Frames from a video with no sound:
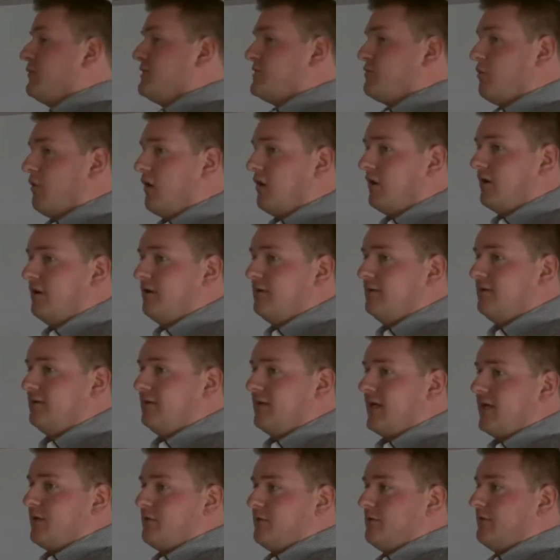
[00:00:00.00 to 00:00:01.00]
was working
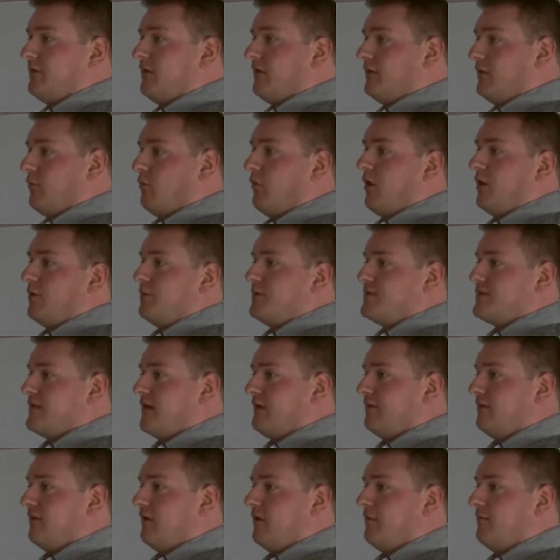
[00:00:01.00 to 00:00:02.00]
and that the word was
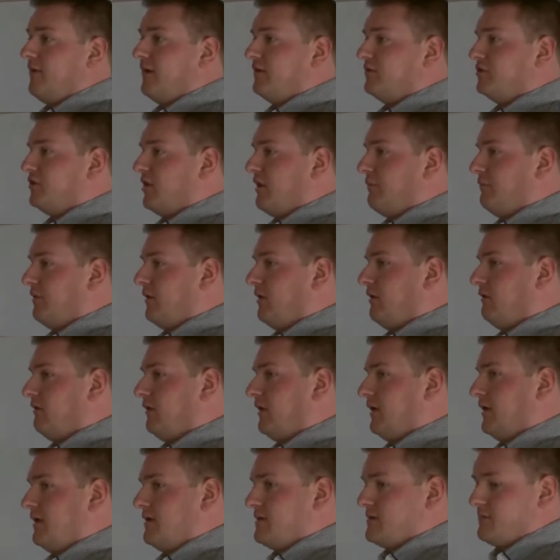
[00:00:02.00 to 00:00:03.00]
out there about shopping
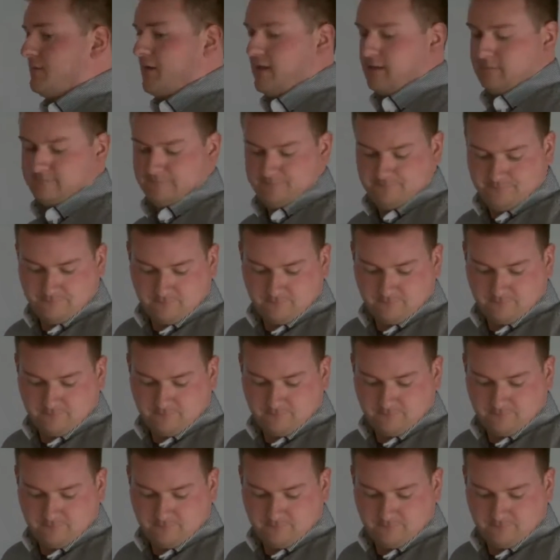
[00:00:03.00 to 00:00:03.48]
locally as well.